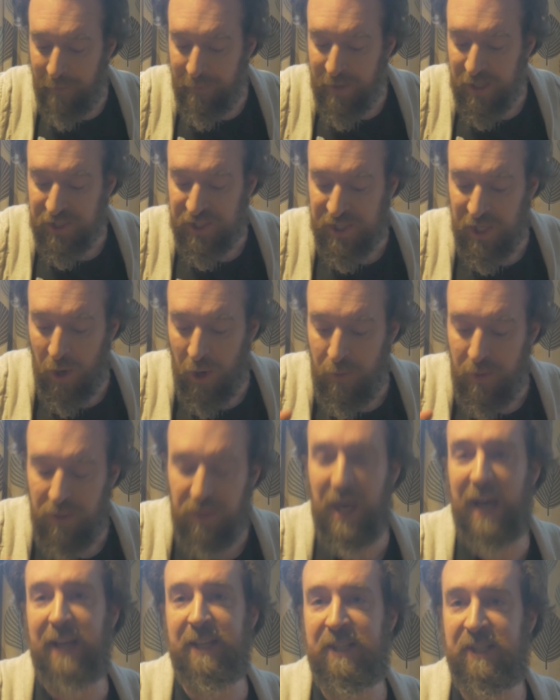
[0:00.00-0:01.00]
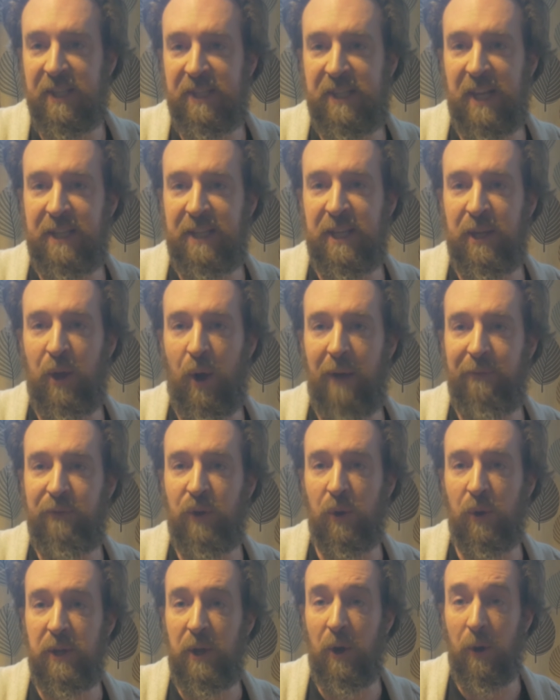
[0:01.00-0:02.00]
So that's the setting I've
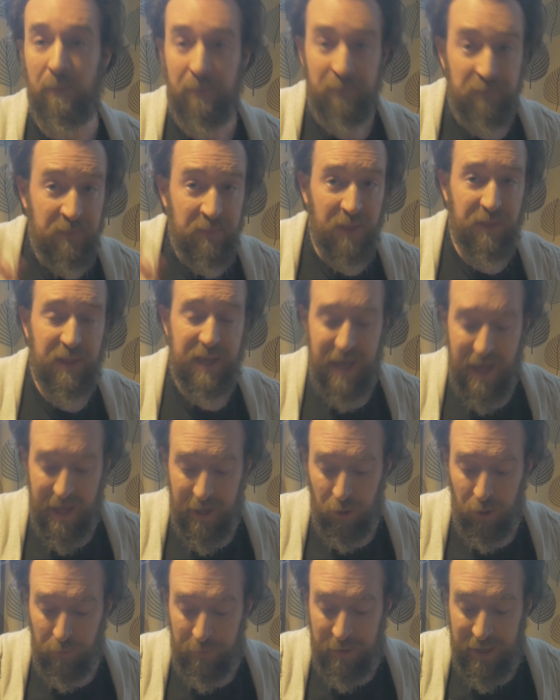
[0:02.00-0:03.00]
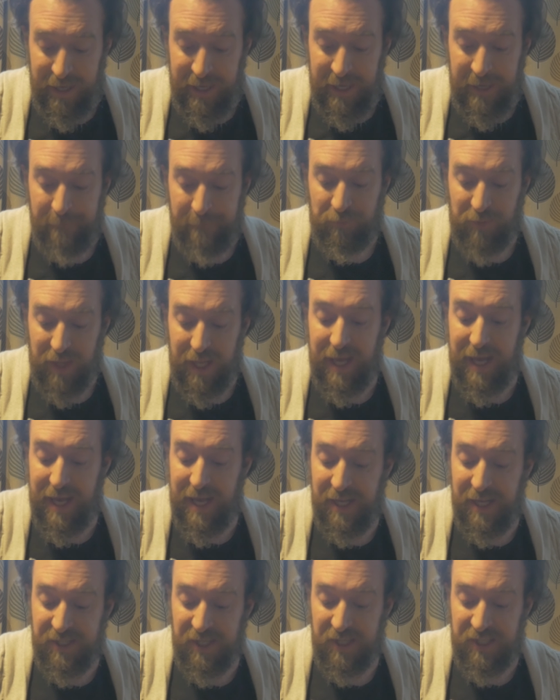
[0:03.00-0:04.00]
got it on. The LP
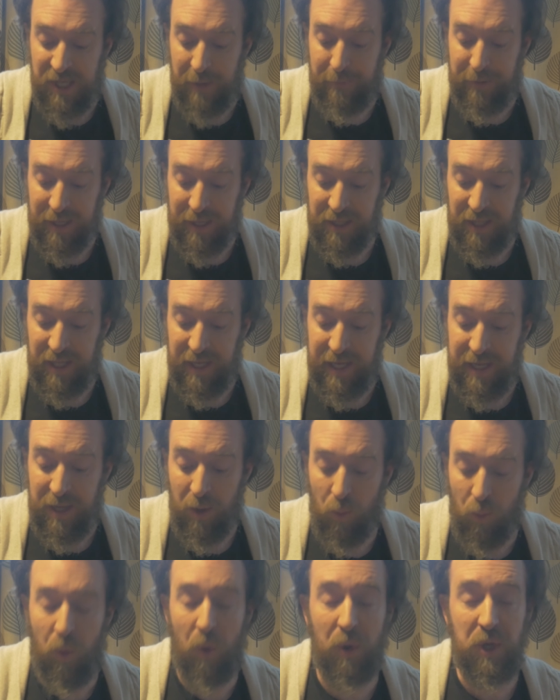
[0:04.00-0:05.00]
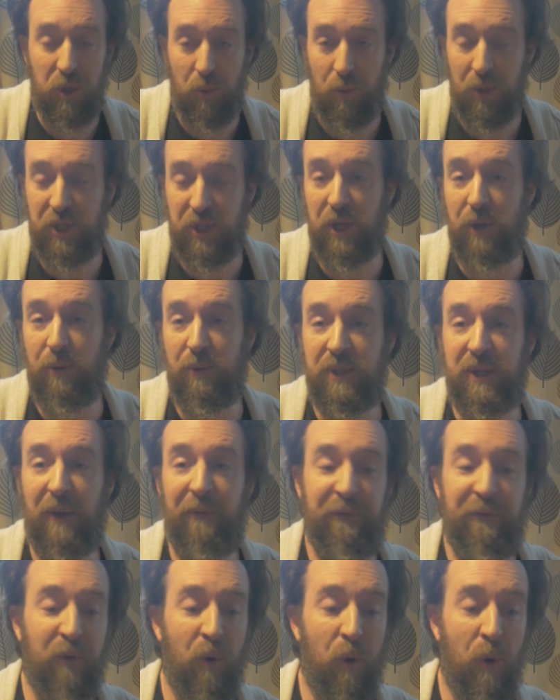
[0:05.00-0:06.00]
is typically what you would use
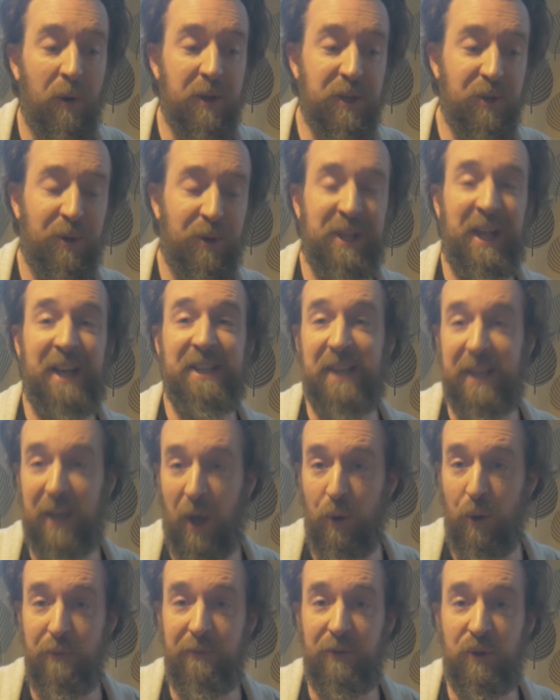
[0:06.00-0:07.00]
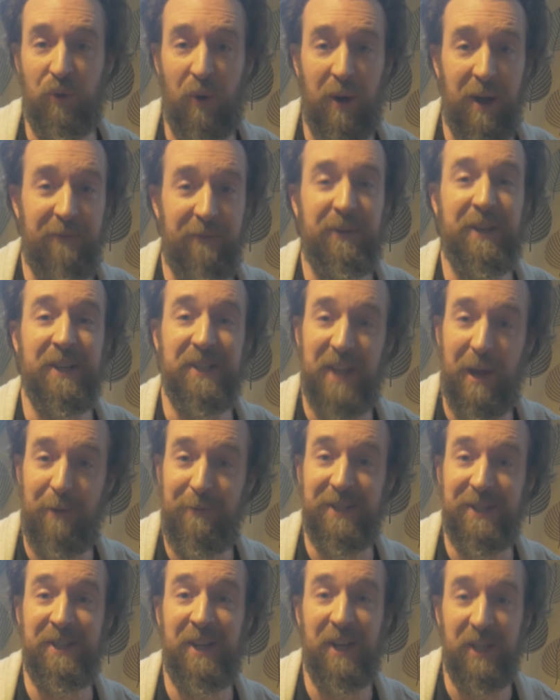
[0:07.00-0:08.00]
for your classic overdrive because there
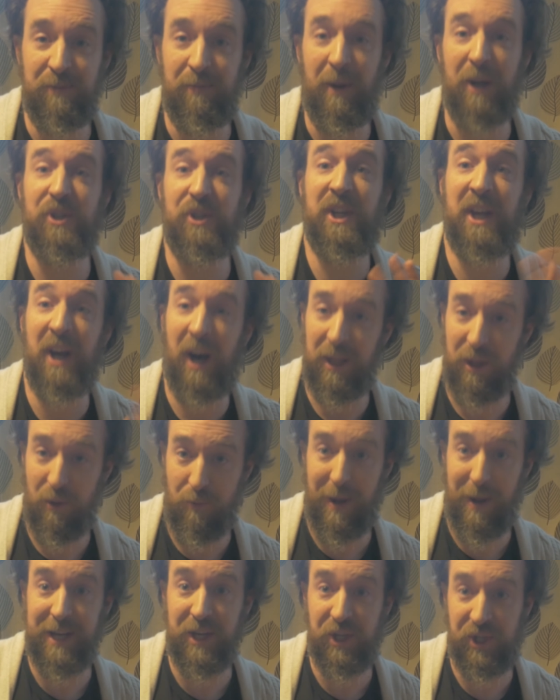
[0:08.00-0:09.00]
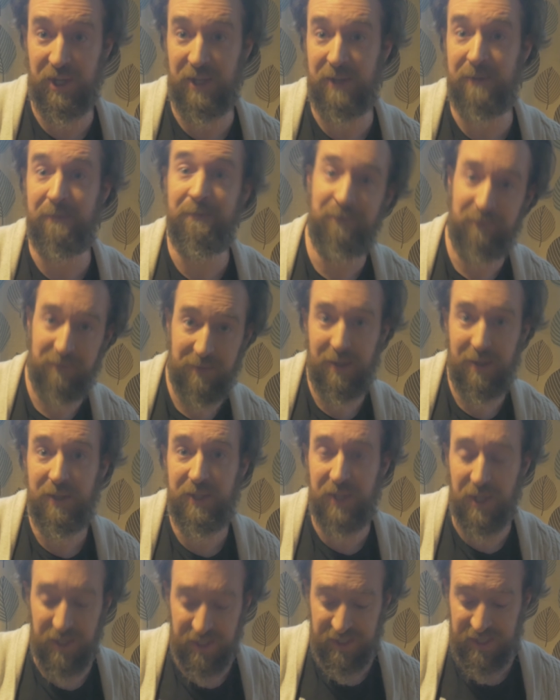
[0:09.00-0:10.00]
isn't as much coloration
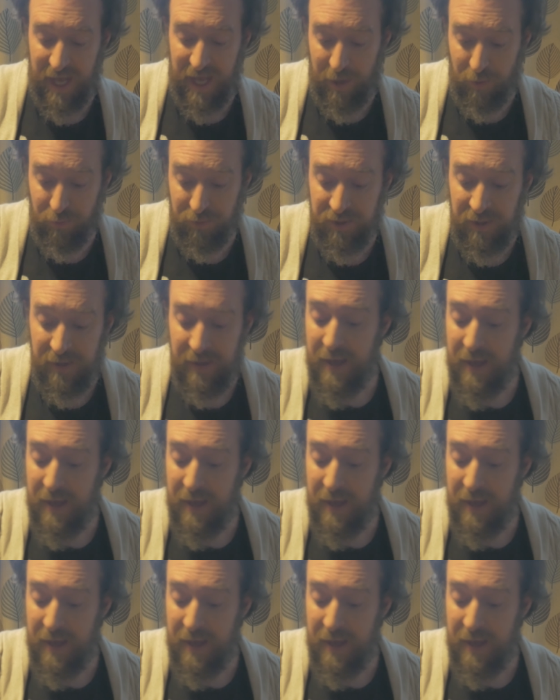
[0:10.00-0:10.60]
to the sound.